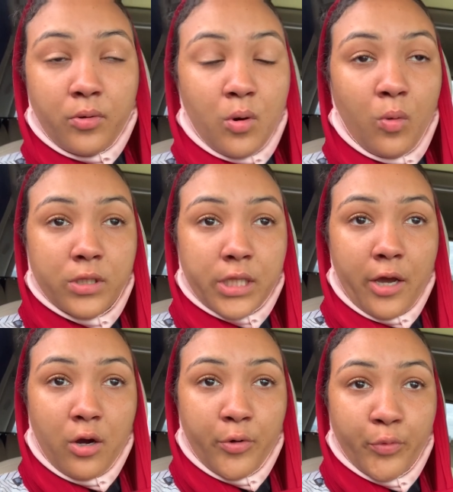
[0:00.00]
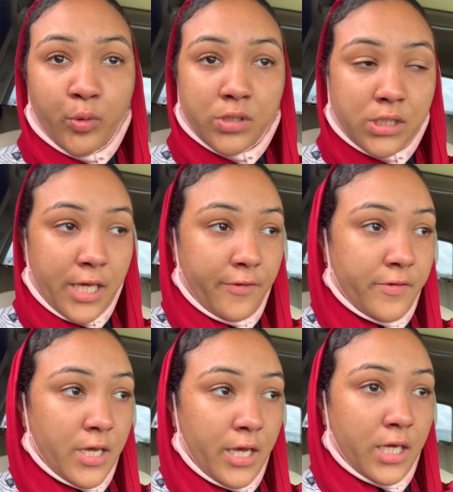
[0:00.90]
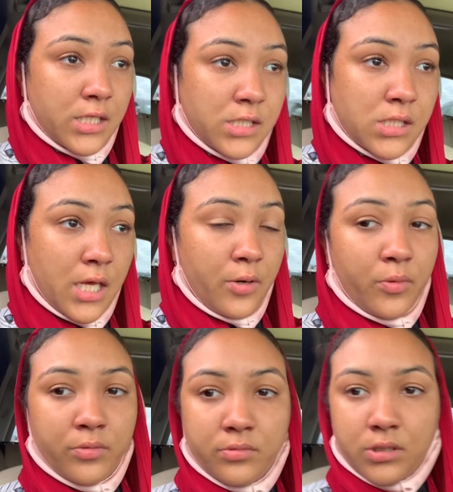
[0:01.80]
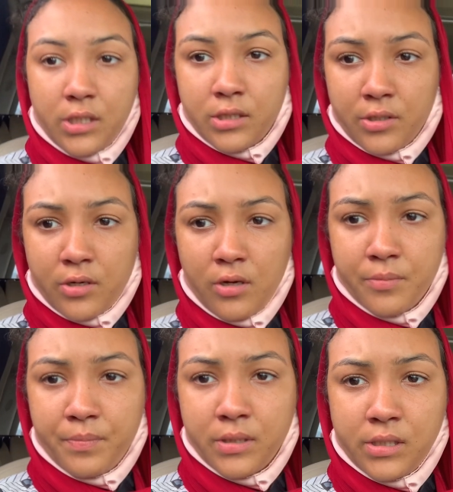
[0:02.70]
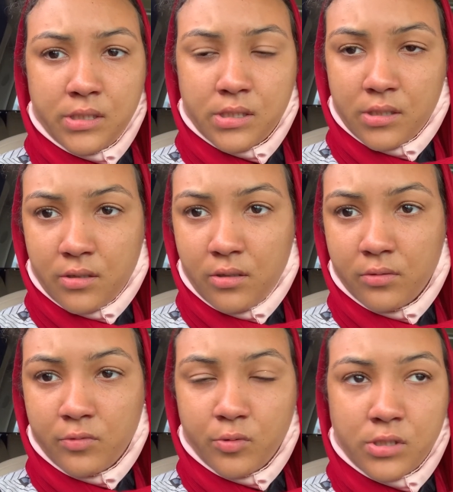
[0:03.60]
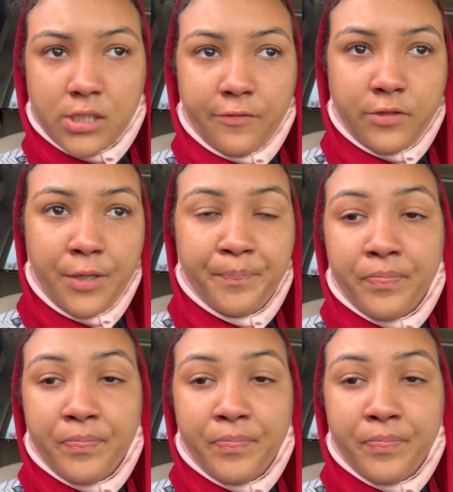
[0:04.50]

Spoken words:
know what they are, road safety, I guess. I don't think they're called police, they're called road safety.